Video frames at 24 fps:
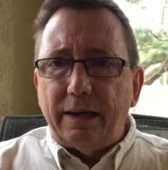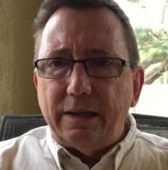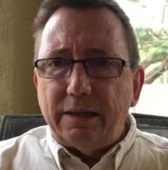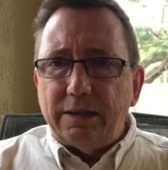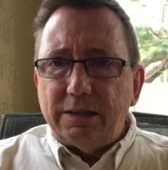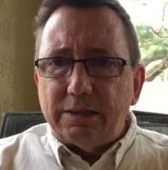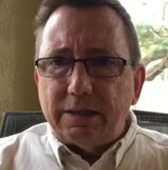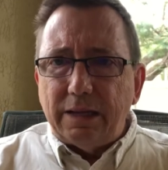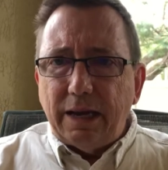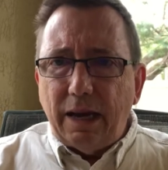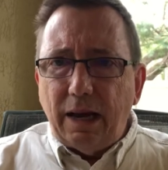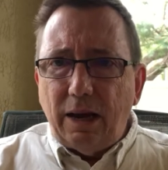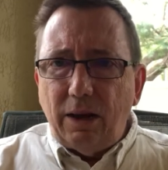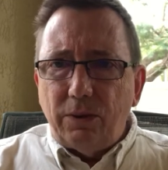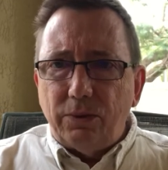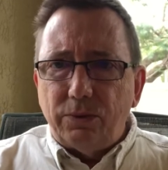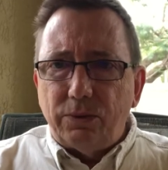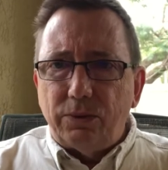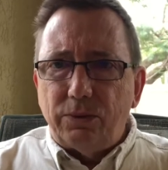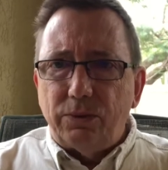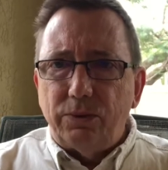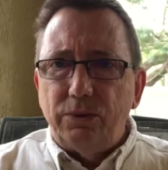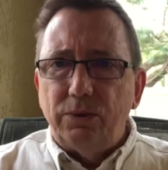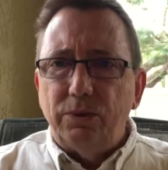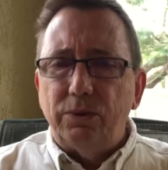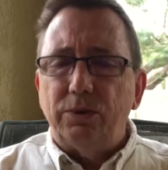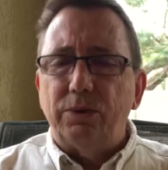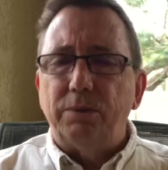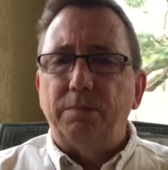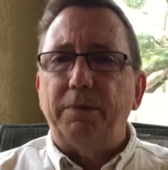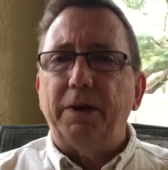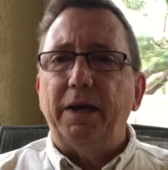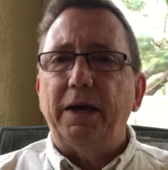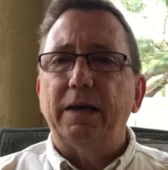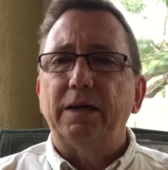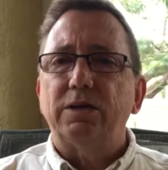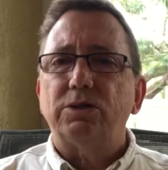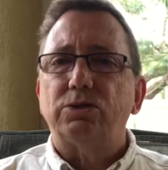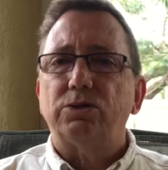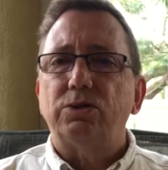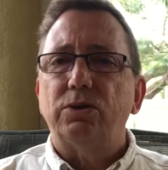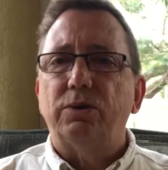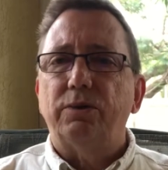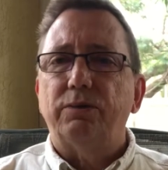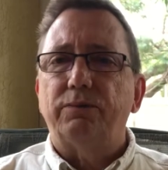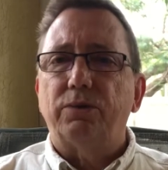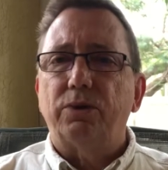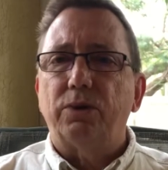is how through the
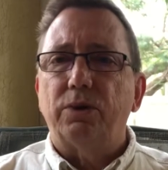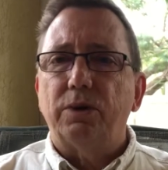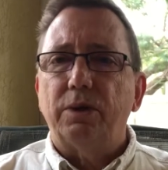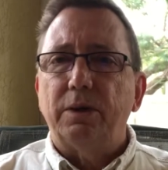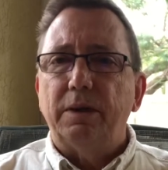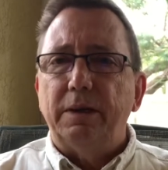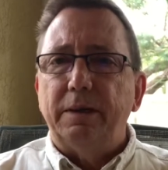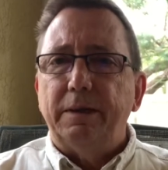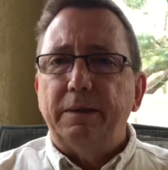Passover,